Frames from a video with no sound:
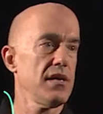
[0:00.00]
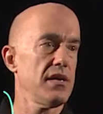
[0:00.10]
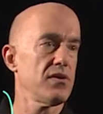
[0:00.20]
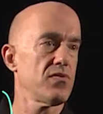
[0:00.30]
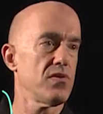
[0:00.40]

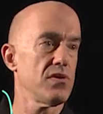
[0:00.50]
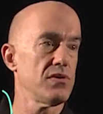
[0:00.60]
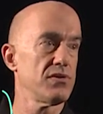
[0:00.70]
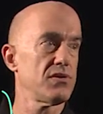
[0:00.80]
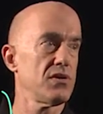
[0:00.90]

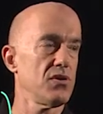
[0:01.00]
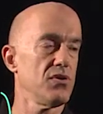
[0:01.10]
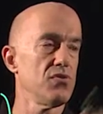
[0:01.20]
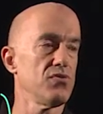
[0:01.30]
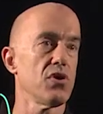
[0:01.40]
equals
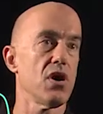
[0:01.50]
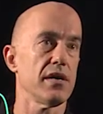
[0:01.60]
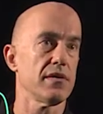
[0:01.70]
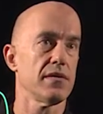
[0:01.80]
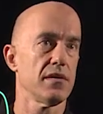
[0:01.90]
u naught.